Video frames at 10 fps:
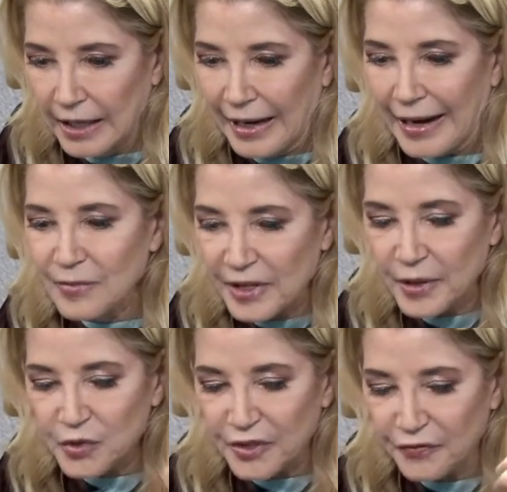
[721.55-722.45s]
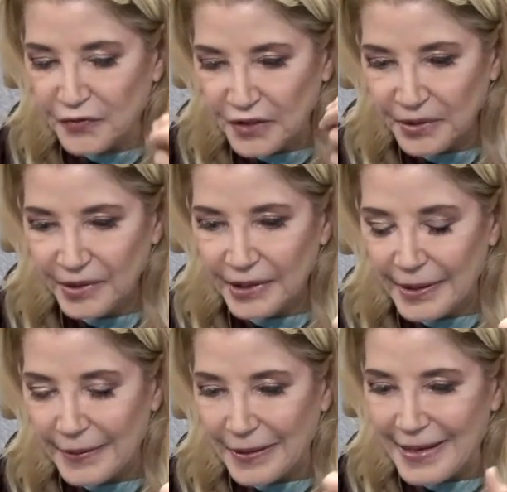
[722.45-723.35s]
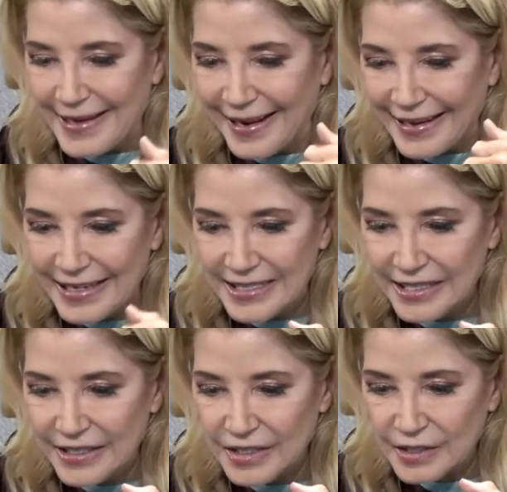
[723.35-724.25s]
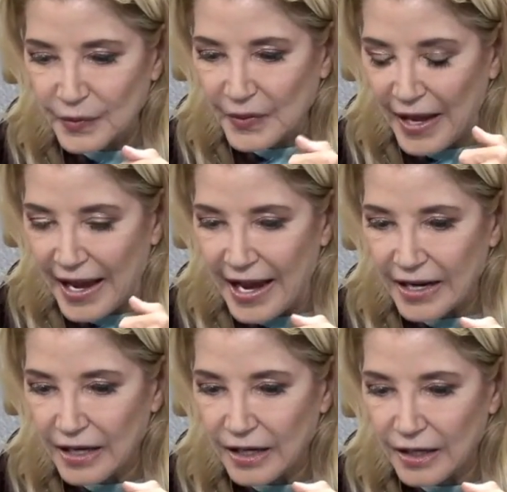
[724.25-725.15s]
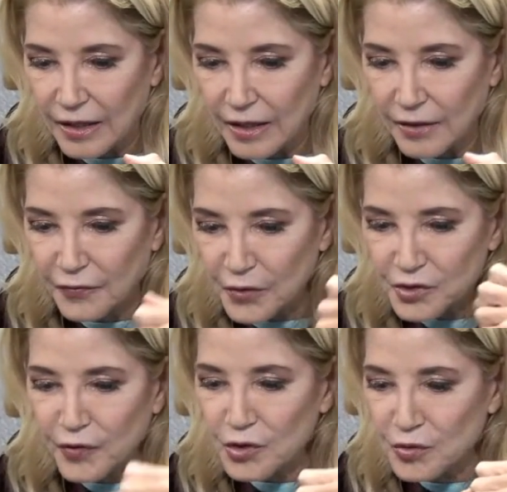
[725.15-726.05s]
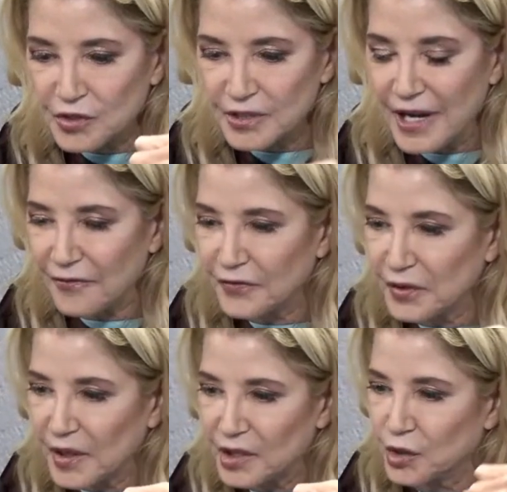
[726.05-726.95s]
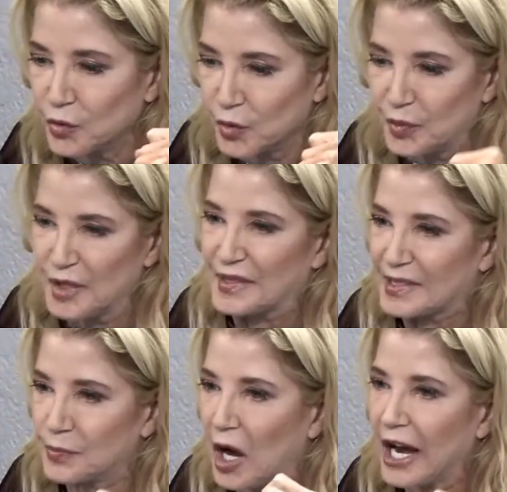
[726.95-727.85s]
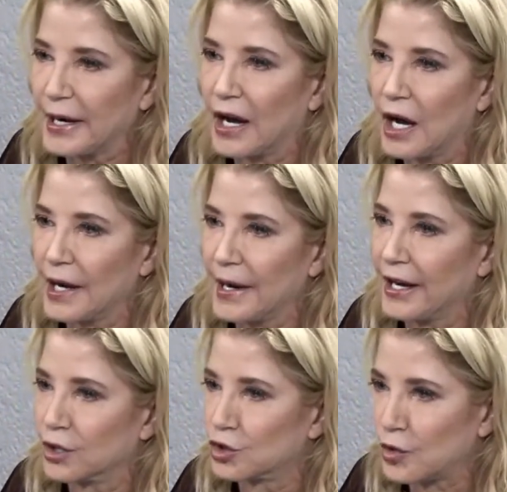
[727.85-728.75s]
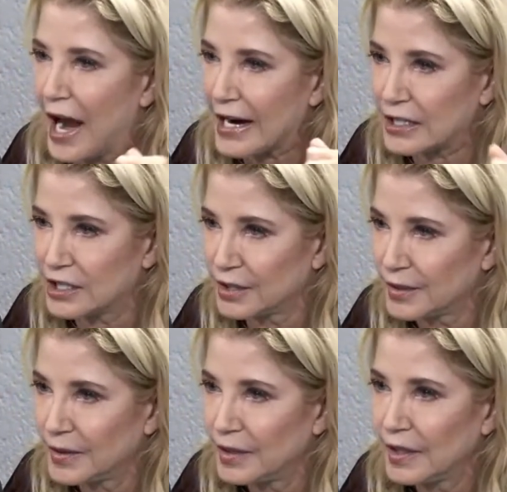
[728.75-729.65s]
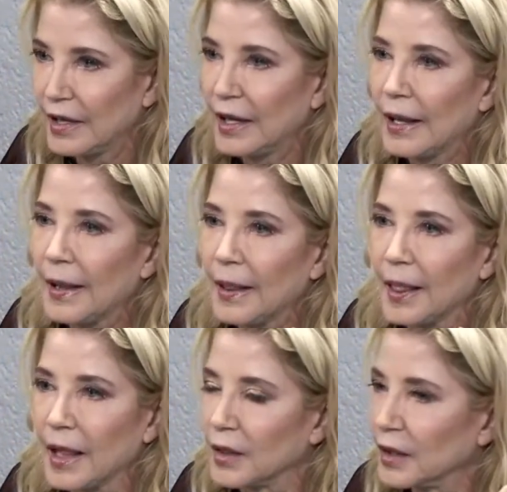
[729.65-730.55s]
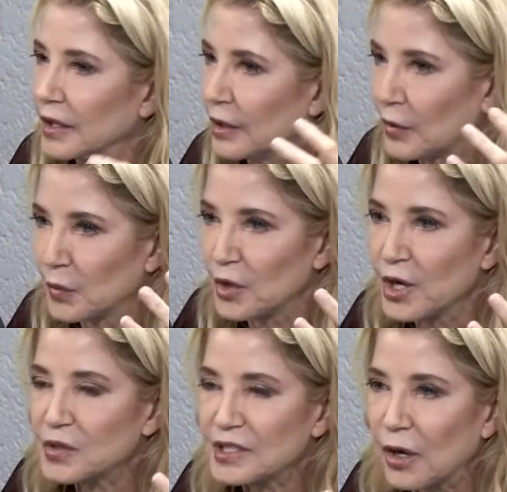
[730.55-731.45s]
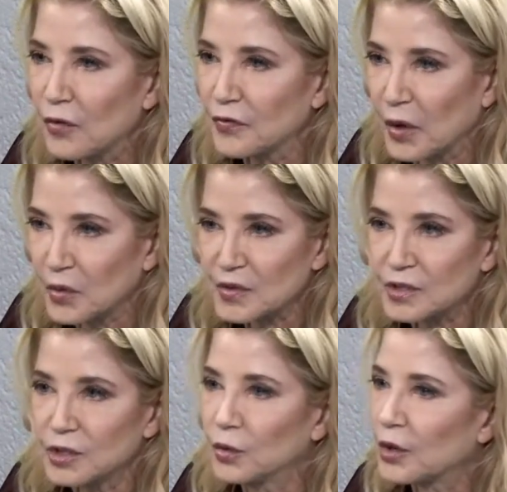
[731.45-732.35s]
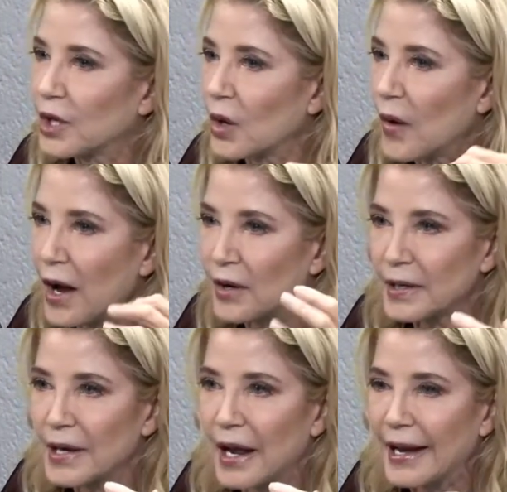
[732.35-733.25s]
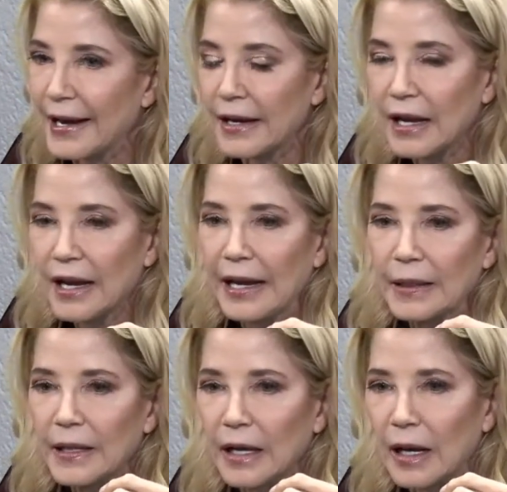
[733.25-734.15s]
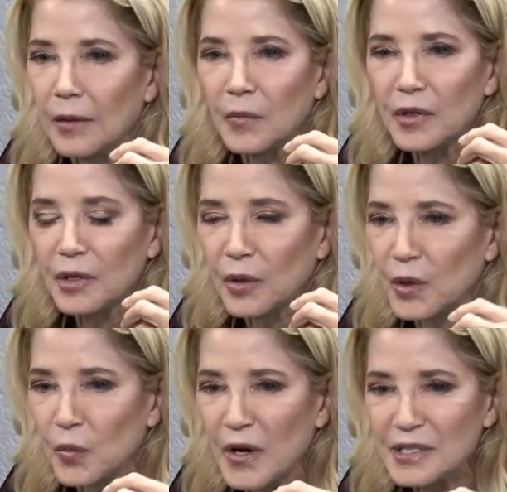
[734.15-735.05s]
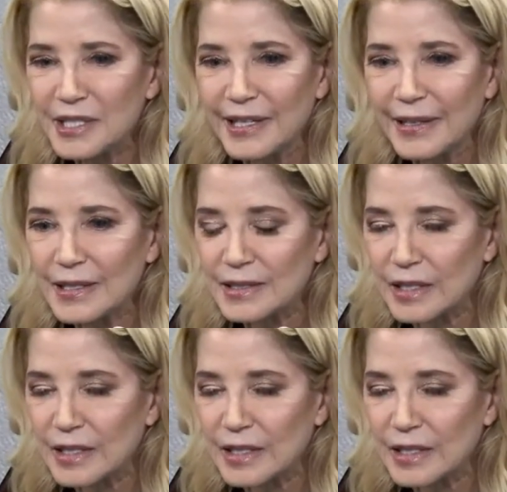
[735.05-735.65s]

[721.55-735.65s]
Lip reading: I mean, there was a feeling in the 90s that, first of all, you did not feel like you were being spied on and tracked. You know, there were no cell phones. You could go out at night. You know, there wasn't this